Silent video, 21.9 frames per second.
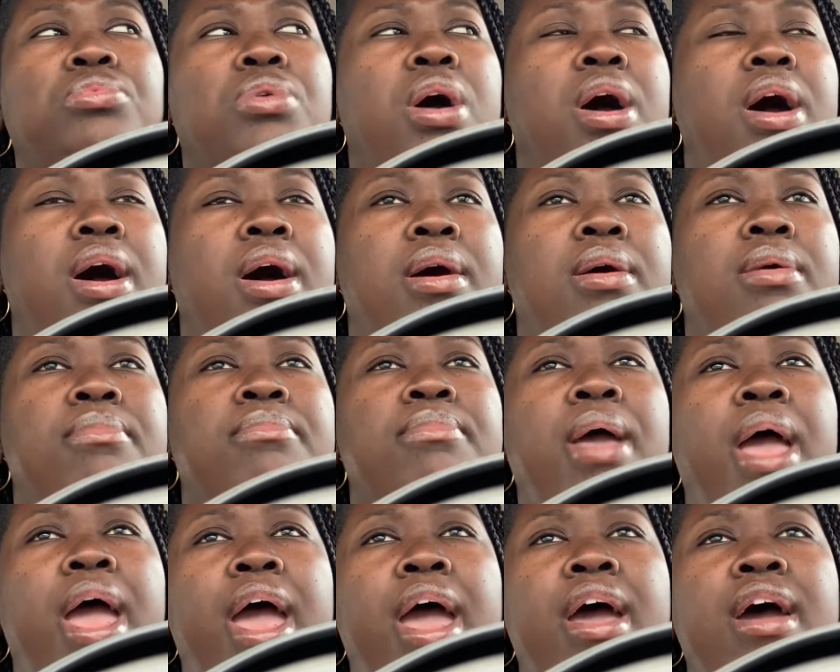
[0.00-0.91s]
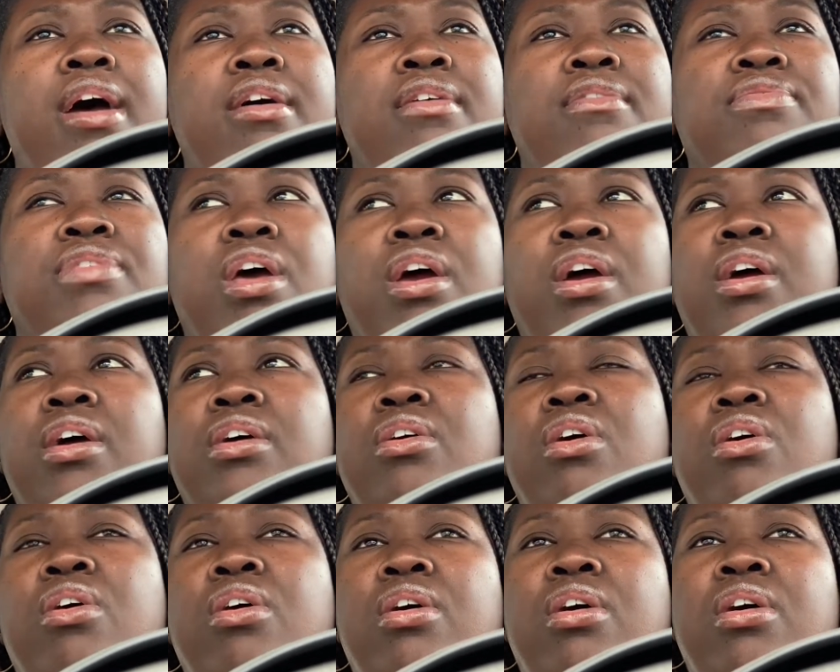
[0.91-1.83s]
have that
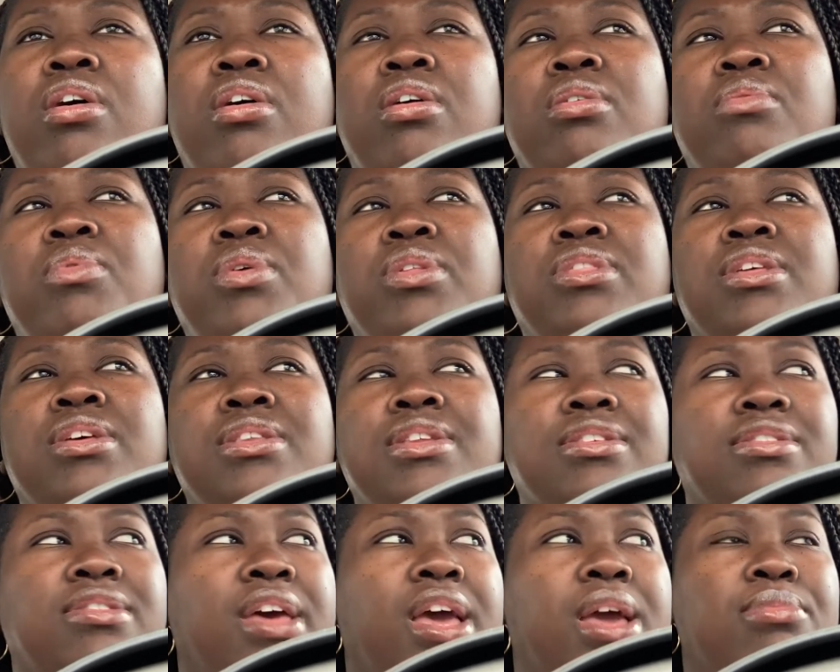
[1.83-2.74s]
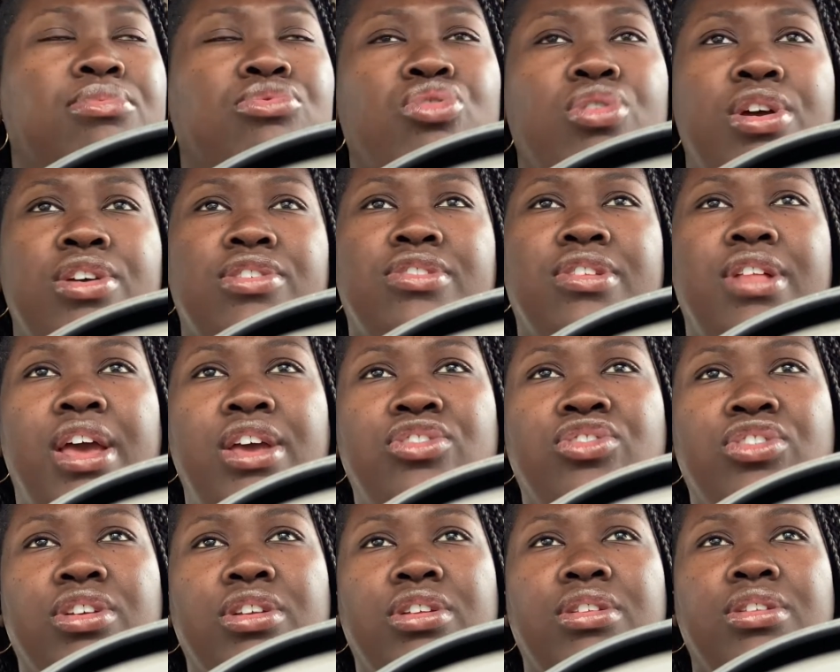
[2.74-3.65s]
are within the same
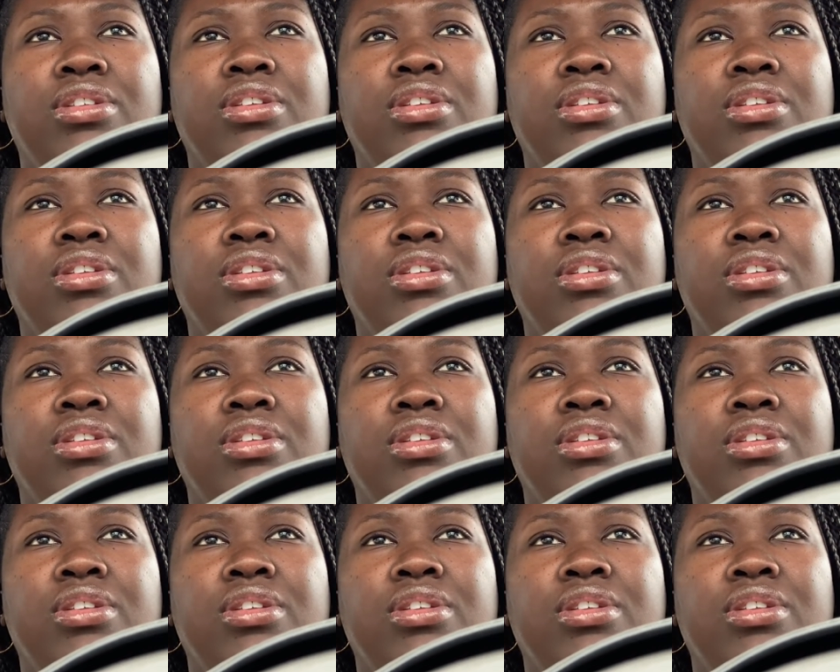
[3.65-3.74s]
translation?